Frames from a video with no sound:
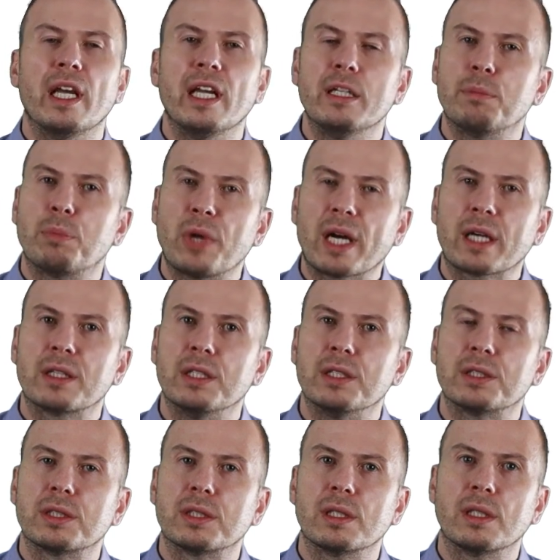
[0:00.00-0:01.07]
In
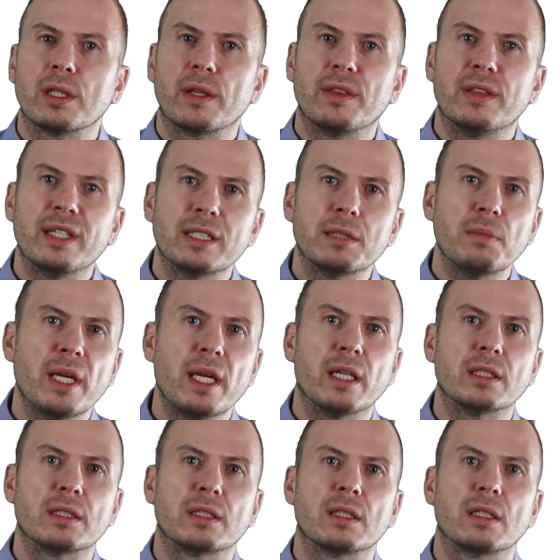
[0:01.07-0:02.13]
practice, this
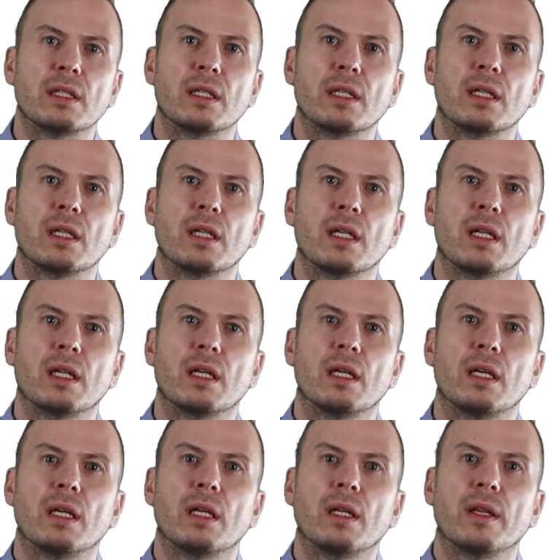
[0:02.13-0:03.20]
means
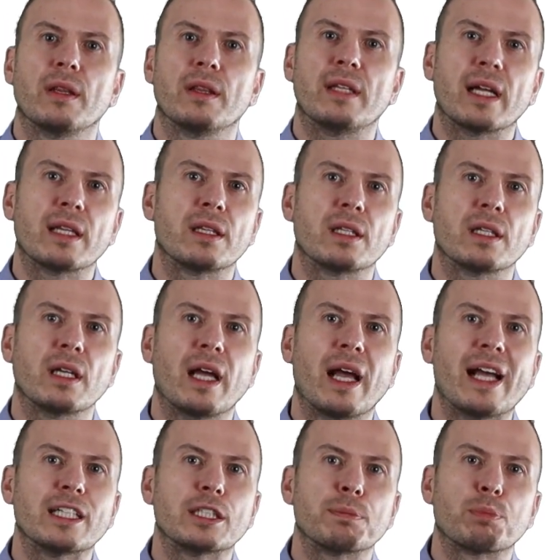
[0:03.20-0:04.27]
that
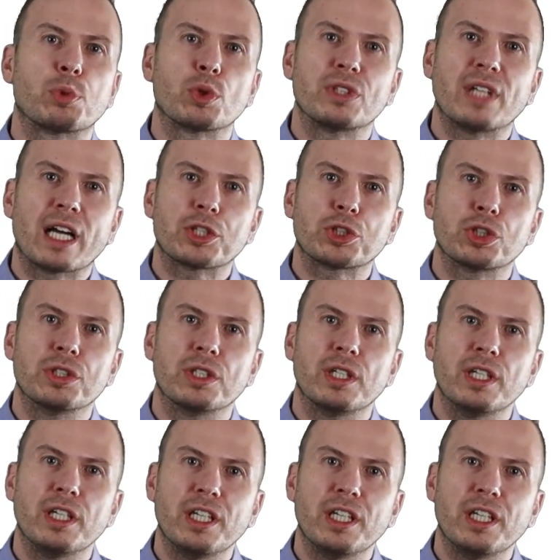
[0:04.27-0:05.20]
as production